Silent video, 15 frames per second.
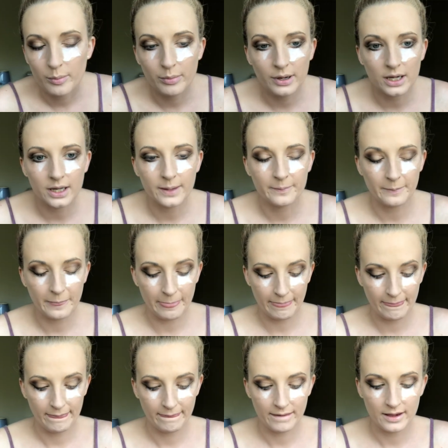But
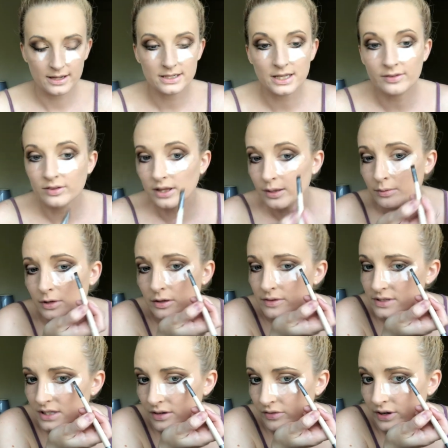definitely would do
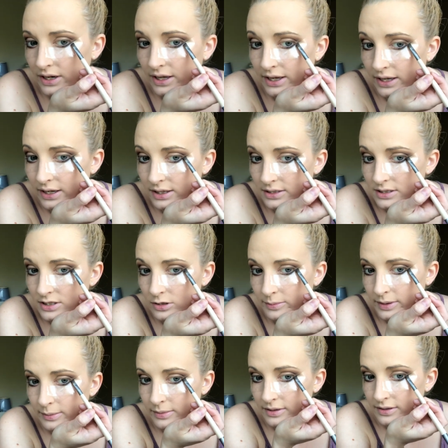this every day, and I still make